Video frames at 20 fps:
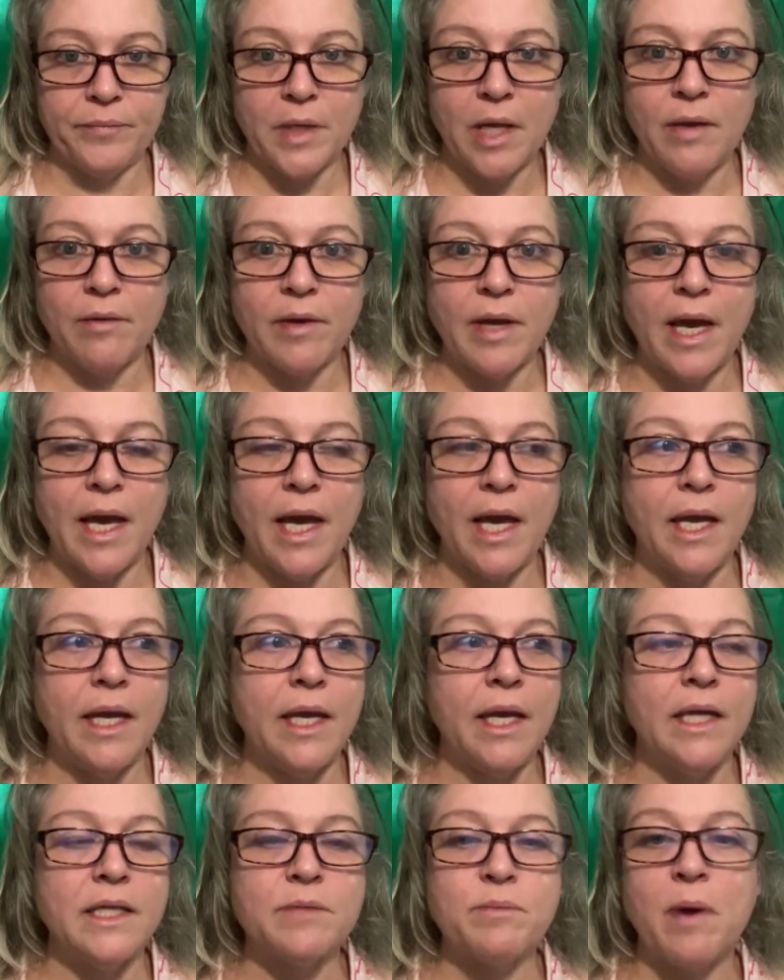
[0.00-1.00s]
Okay,
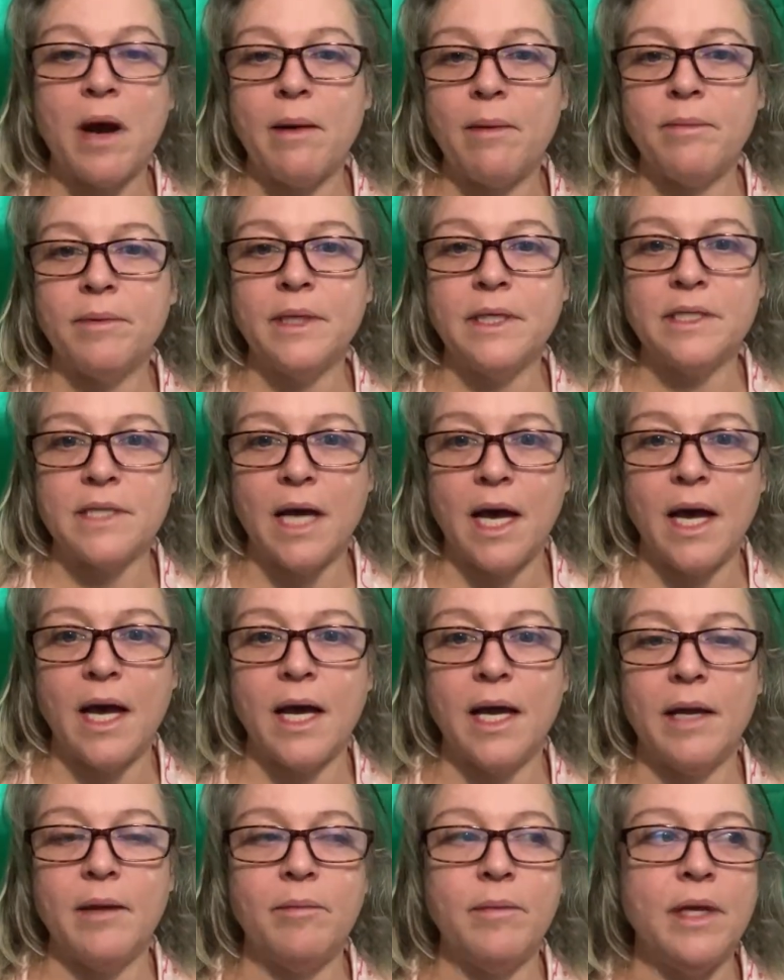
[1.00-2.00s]
it's probably
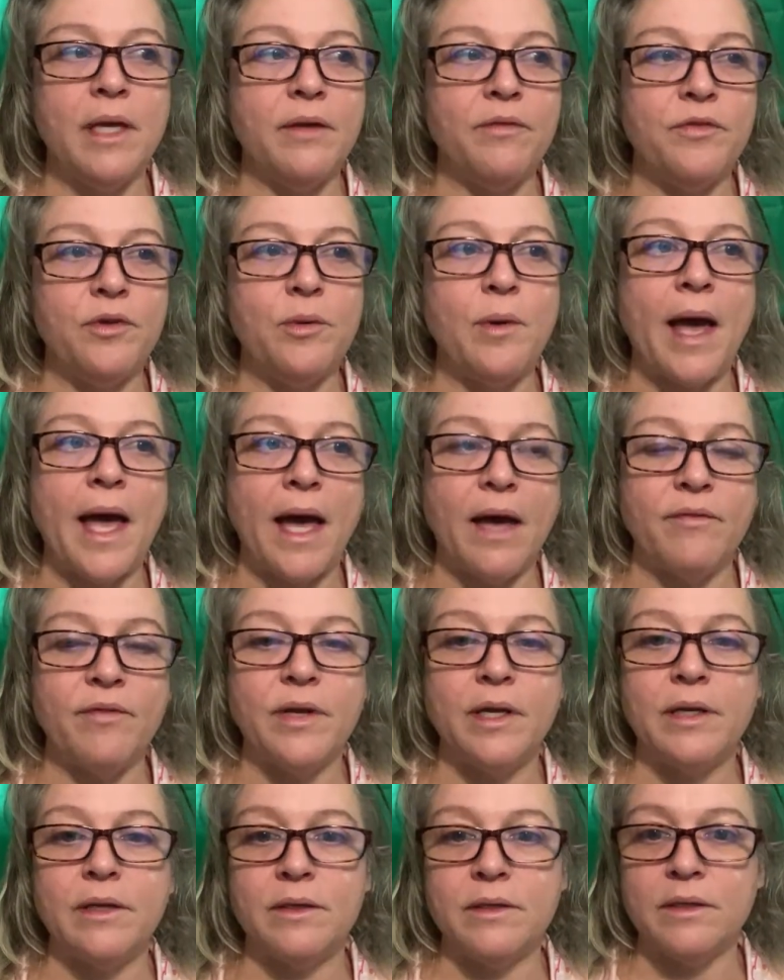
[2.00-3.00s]
time, if you
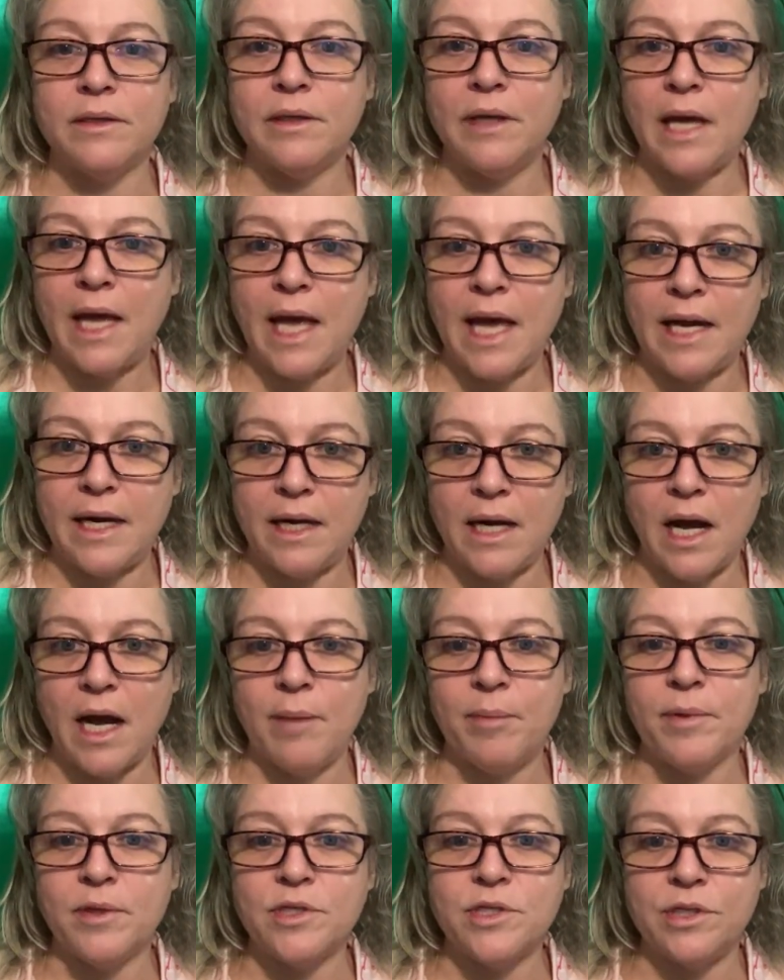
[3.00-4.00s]
haven't had an
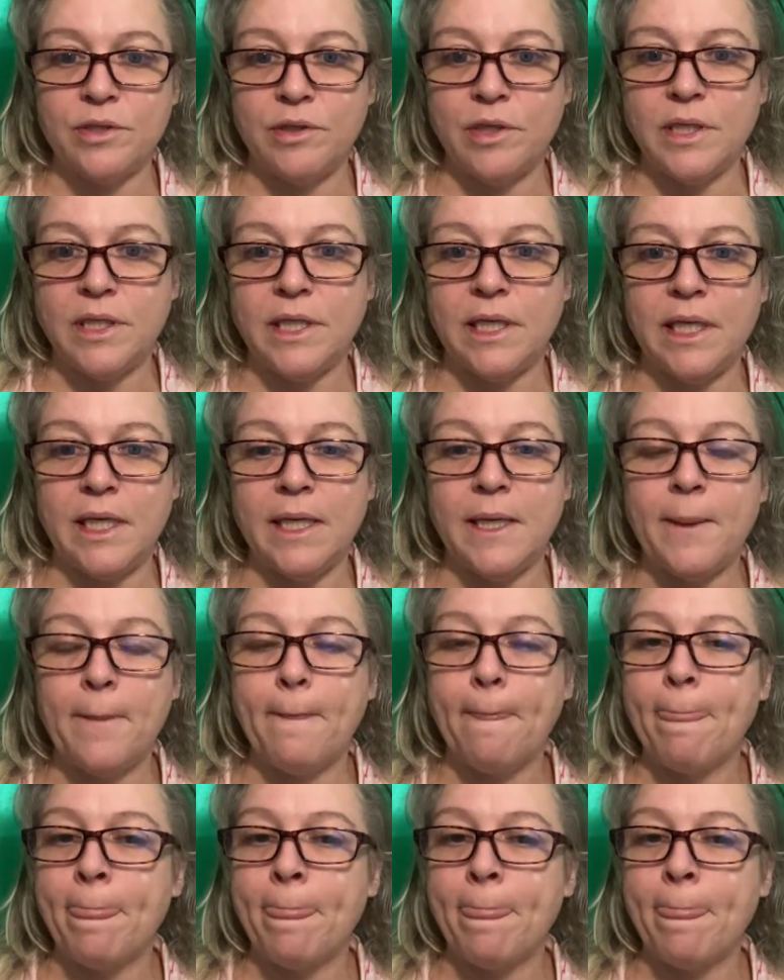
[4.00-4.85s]
opportunity